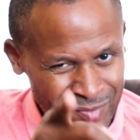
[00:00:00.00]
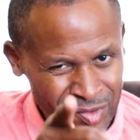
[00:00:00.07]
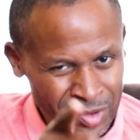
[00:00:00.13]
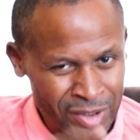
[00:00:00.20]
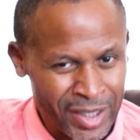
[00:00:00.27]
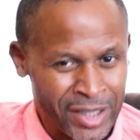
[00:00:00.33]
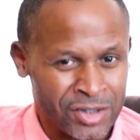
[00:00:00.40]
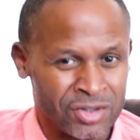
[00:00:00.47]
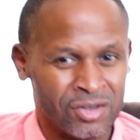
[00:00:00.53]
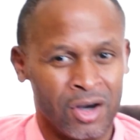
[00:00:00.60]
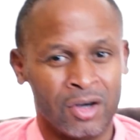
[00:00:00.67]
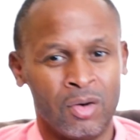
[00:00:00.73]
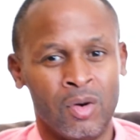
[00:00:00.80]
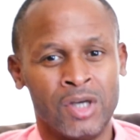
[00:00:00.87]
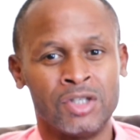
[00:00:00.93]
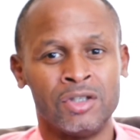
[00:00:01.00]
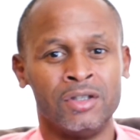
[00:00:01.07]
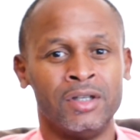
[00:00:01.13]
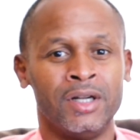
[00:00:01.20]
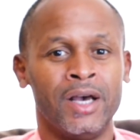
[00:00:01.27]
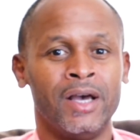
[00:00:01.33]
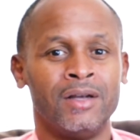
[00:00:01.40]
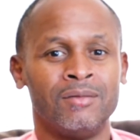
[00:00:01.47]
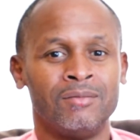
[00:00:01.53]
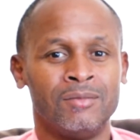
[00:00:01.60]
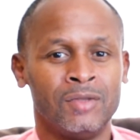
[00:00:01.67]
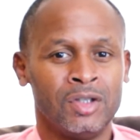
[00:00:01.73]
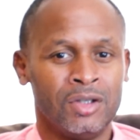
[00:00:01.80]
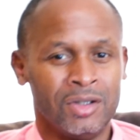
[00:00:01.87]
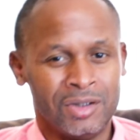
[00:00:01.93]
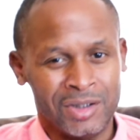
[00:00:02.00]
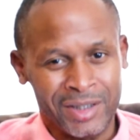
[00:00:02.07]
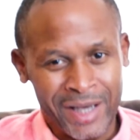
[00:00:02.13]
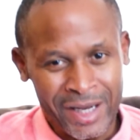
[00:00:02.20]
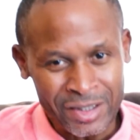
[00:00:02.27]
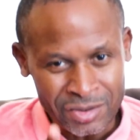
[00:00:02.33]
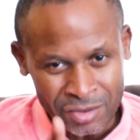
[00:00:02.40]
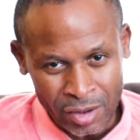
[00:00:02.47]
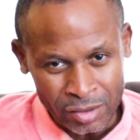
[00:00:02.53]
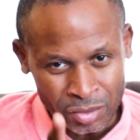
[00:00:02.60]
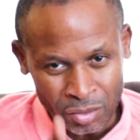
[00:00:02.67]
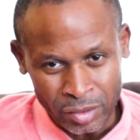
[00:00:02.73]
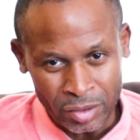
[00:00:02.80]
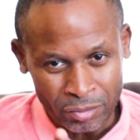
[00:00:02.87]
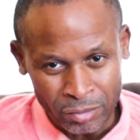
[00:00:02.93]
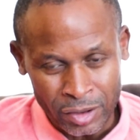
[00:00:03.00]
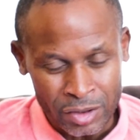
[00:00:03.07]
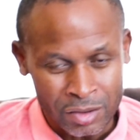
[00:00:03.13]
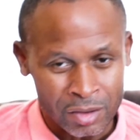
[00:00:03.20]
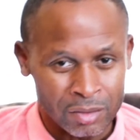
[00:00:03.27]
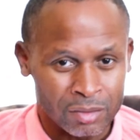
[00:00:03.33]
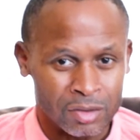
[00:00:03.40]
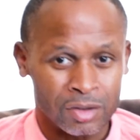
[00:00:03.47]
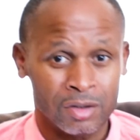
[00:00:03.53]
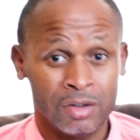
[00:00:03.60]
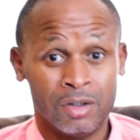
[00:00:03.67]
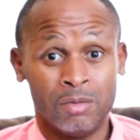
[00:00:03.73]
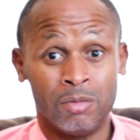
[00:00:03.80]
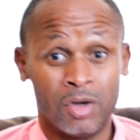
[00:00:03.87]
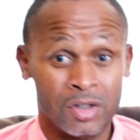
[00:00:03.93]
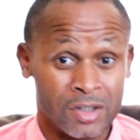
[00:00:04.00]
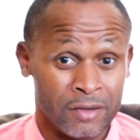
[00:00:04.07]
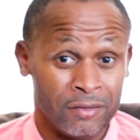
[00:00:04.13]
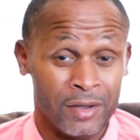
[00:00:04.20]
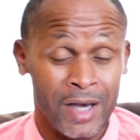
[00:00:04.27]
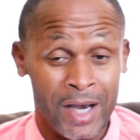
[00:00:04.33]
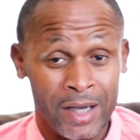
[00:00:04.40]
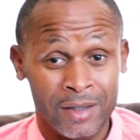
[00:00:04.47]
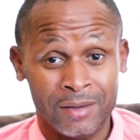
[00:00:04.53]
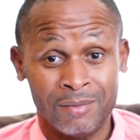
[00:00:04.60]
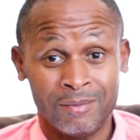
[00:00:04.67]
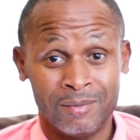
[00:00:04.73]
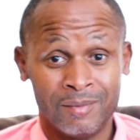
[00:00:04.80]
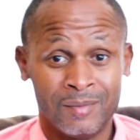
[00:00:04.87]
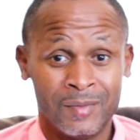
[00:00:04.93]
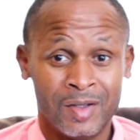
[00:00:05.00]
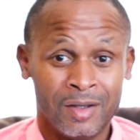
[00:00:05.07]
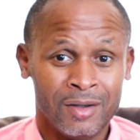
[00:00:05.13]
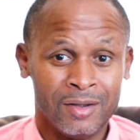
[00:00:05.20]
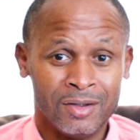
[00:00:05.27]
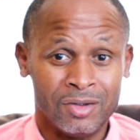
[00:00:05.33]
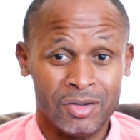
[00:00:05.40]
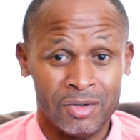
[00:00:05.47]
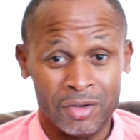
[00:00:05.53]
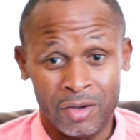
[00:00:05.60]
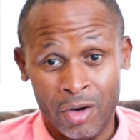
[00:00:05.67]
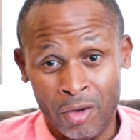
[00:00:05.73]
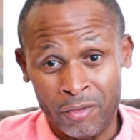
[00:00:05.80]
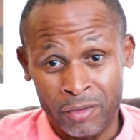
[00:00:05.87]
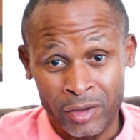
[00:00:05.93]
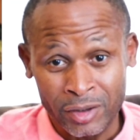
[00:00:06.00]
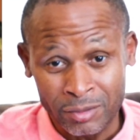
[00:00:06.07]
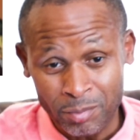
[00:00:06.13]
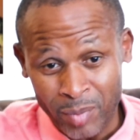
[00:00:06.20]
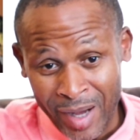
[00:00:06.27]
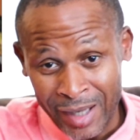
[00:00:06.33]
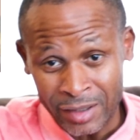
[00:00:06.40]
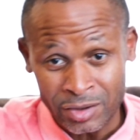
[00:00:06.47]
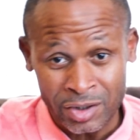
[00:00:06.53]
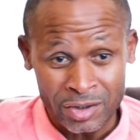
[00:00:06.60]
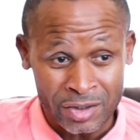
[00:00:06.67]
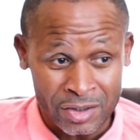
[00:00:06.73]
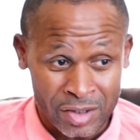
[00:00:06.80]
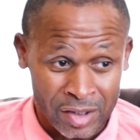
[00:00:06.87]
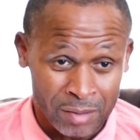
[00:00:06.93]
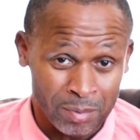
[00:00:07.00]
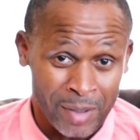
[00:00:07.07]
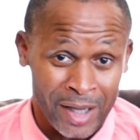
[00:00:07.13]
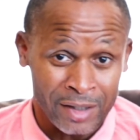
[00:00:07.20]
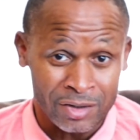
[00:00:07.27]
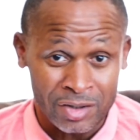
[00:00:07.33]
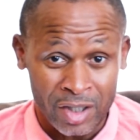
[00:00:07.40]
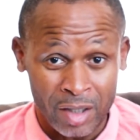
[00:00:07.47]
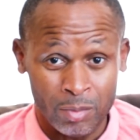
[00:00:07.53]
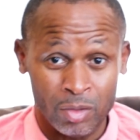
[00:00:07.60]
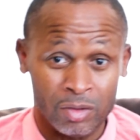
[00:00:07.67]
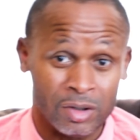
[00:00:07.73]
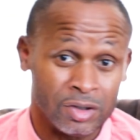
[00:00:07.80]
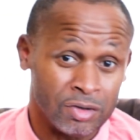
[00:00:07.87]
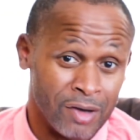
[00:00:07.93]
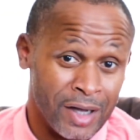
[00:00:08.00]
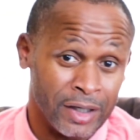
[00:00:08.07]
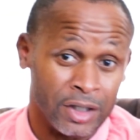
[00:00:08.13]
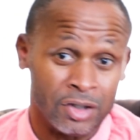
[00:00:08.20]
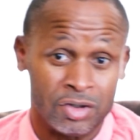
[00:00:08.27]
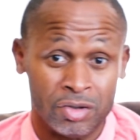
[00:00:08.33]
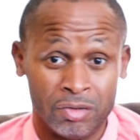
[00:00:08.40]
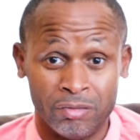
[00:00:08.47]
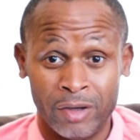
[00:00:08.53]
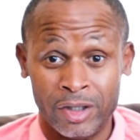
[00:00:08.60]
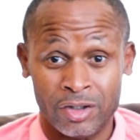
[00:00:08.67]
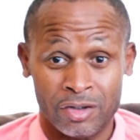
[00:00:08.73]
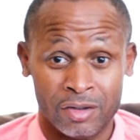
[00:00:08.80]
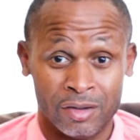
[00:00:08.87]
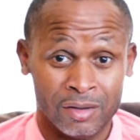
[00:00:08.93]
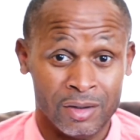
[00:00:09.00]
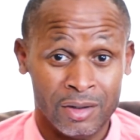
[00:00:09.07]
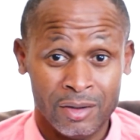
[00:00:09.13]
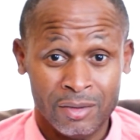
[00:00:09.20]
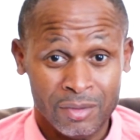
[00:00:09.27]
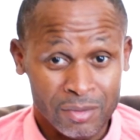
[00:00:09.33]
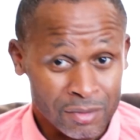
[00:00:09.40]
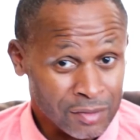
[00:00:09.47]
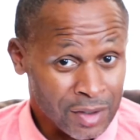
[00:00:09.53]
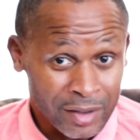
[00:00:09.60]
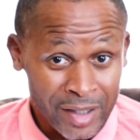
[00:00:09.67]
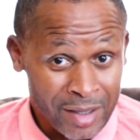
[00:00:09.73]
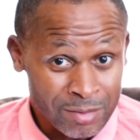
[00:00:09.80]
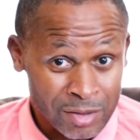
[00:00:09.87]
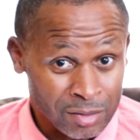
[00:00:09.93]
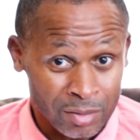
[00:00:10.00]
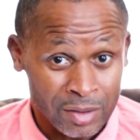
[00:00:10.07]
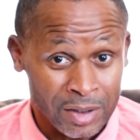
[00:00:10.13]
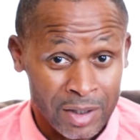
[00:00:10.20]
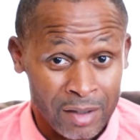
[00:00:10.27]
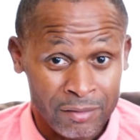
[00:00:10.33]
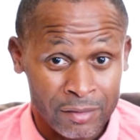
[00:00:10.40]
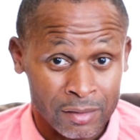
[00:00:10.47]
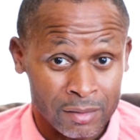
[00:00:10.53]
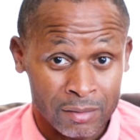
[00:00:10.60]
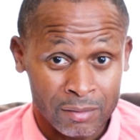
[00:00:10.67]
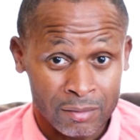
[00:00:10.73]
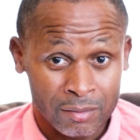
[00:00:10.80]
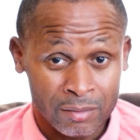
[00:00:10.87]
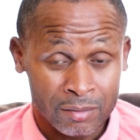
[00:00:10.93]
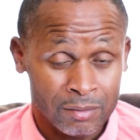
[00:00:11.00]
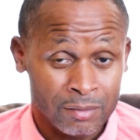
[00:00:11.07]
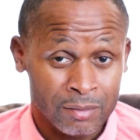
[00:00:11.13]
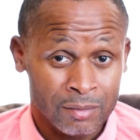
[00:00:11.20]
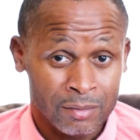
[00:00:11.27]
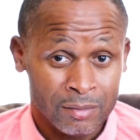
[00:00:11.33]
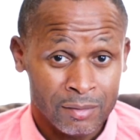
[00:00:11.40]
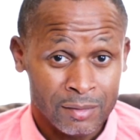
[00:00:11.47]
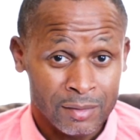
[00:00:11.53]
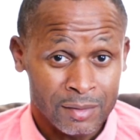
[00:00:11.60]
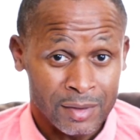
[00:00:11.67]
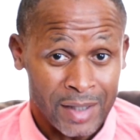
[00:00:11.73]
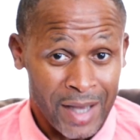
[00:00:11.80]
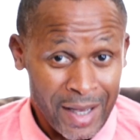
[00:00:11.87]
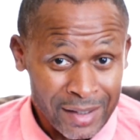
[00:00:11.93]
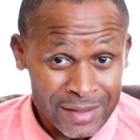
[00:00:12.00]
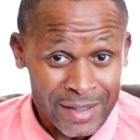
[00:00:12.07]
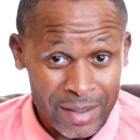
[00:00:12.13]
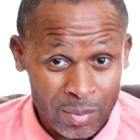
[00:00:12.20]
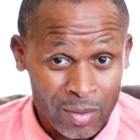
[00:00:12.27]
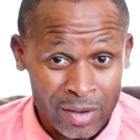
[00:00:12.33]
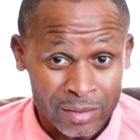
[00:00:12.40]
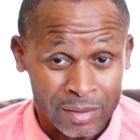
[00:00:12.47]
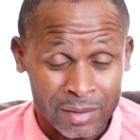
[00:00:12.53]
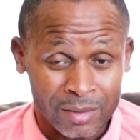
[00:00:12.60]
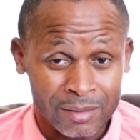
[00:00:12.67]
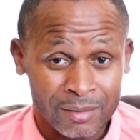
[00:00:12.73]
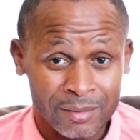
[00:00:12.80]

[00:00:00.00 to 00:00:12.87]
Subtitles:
You got to start questioning that. You got to start doing your research. Because if not, you'll go for the politician sitting by the table trying to get you to register who've done absolutely nothing. How does that work?